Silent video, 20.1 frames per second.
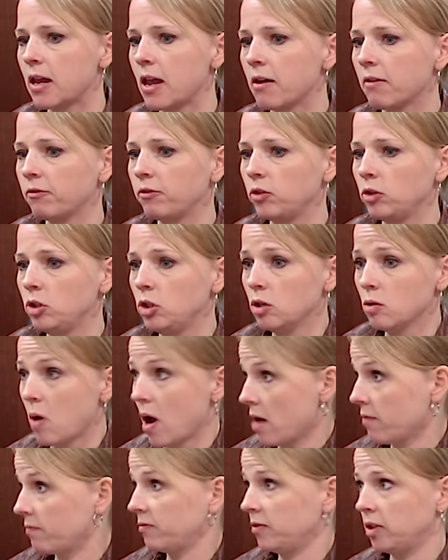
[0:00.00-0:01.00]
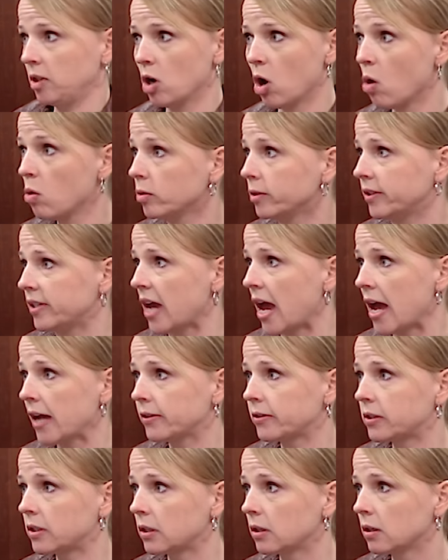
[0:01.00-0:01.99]
If you have no
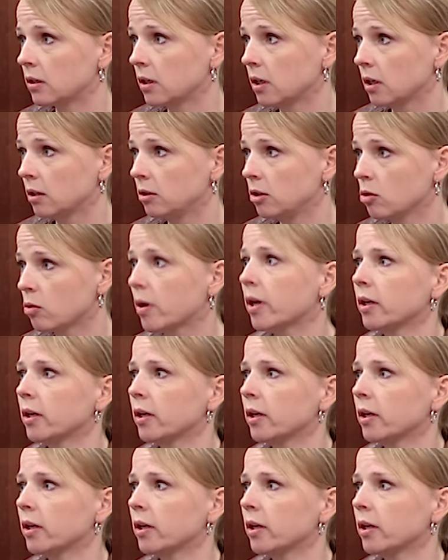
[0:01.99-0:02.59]
debt, you